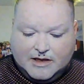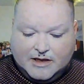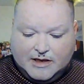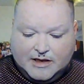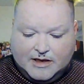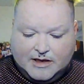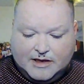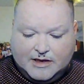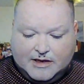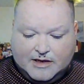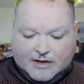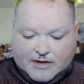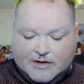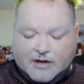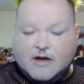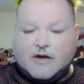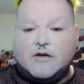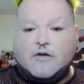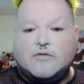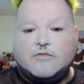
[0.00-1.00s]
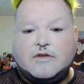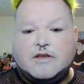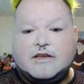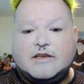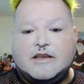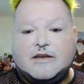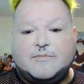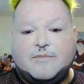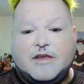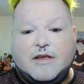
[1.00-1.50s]
And not only
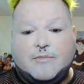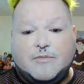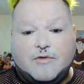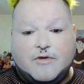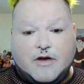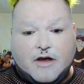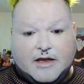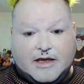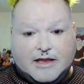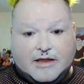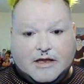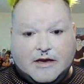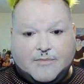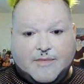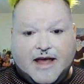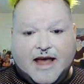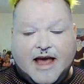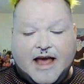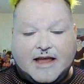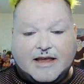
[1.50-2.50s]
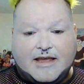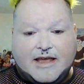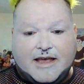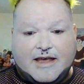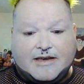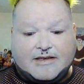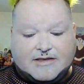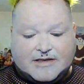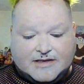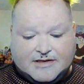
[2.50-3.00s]
did people not get their
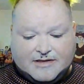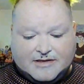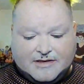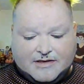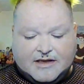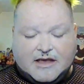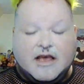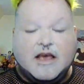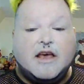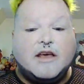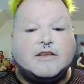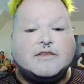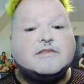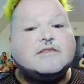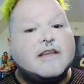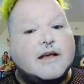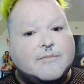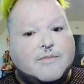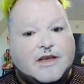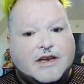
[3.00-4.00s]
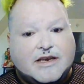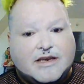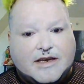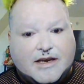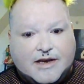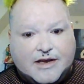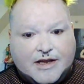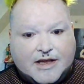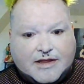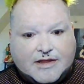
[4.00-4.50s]
packet, somebody
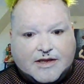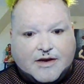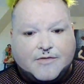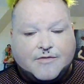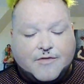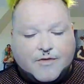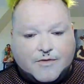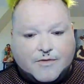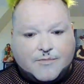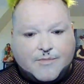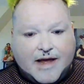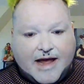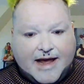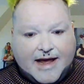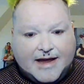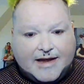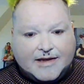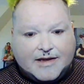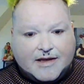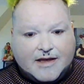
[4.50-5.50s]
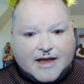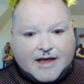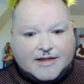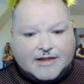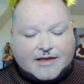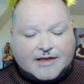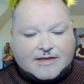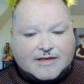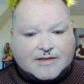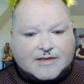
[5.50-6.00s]
didn't get their food bag. And
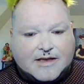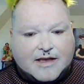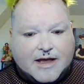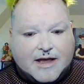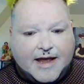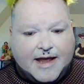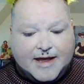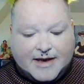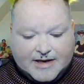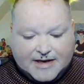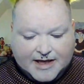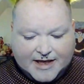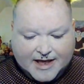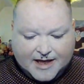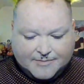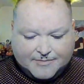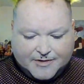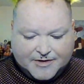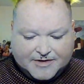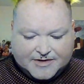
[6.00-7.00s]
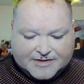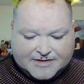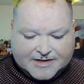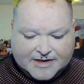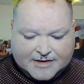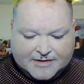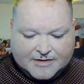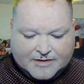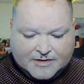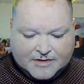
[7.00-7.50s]
this is a handicapped
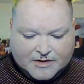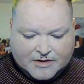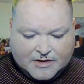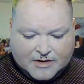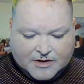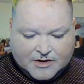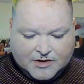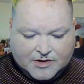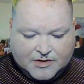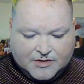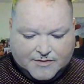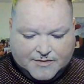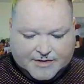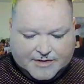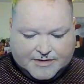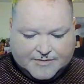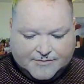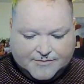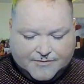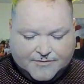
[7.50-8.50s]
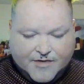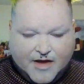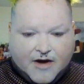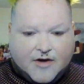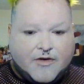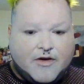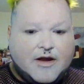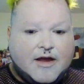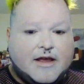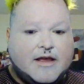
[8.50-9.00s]
person who
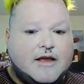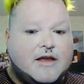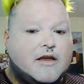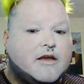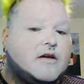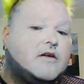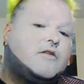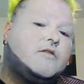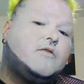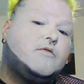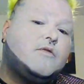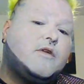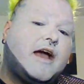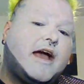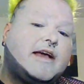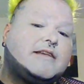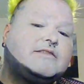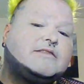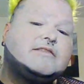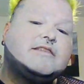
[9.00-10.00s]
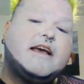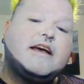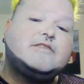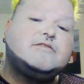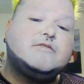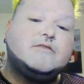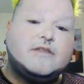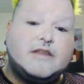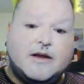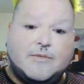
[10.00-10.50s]
has
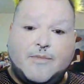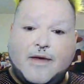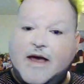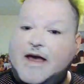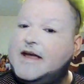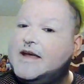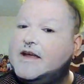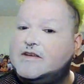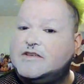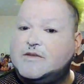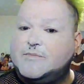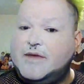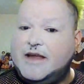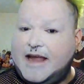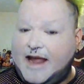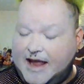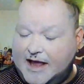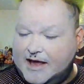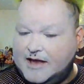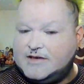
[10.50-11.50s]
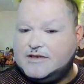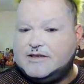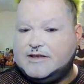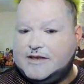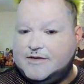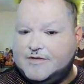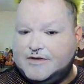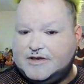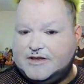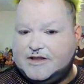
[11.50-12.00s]
scheduled their packet to be hand
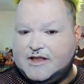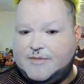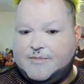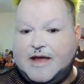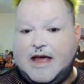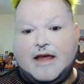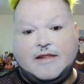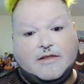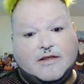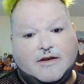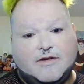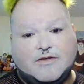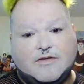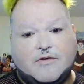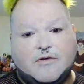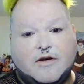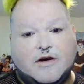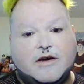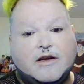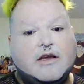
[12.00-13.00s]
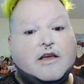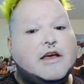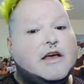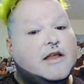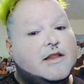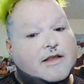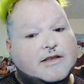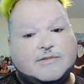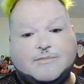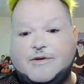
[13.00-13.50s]
delivered to them at their door.
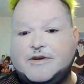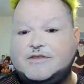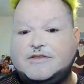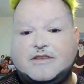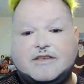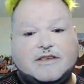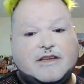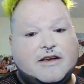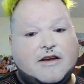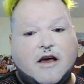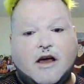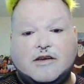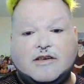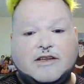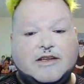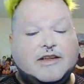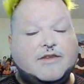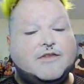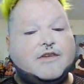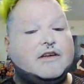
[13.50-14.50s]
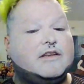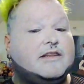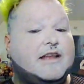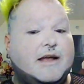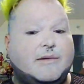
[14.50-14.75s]
This person did not deliver it. They